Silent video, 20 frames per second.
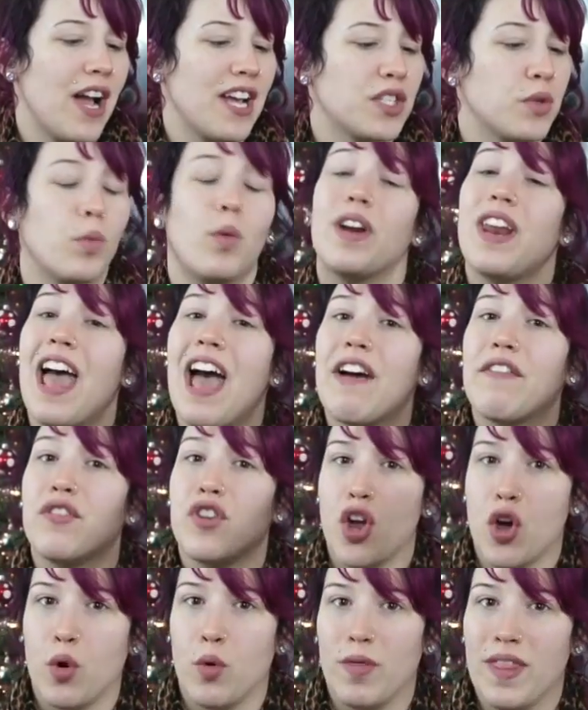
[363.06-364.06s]
guys would
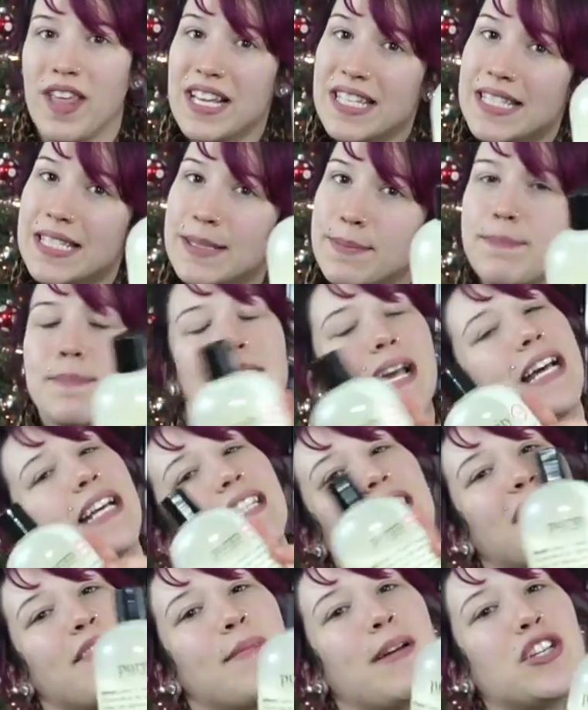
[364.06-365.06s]
have known this
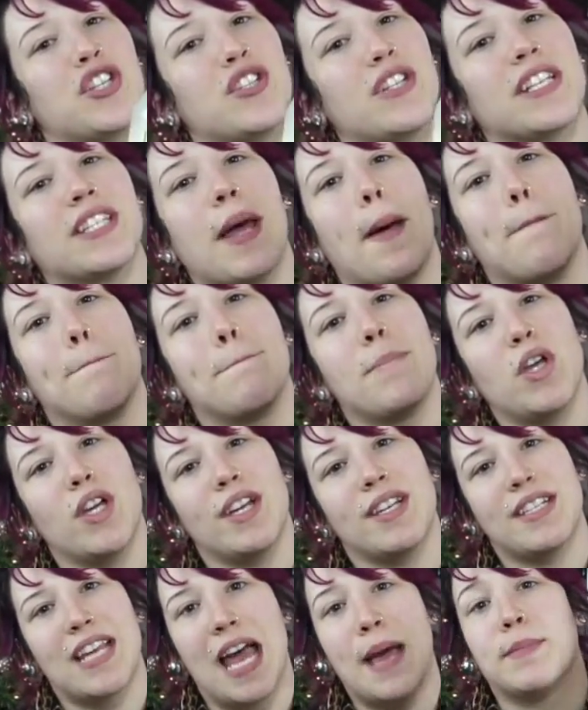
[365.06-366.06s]
because I've mentioned this a
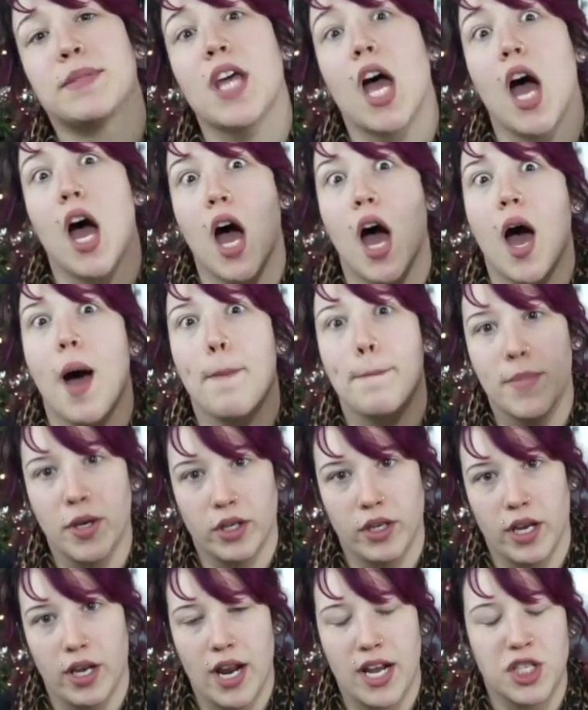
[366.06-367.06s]
million times, a
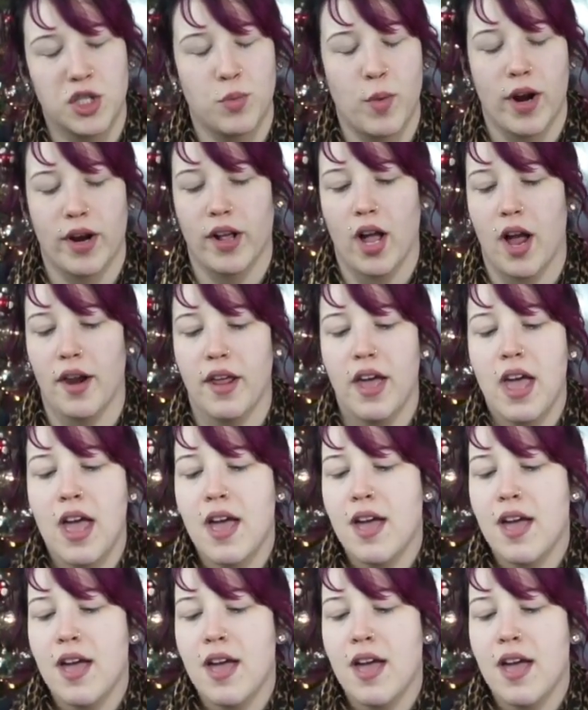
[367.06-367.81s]
million, I swear to God.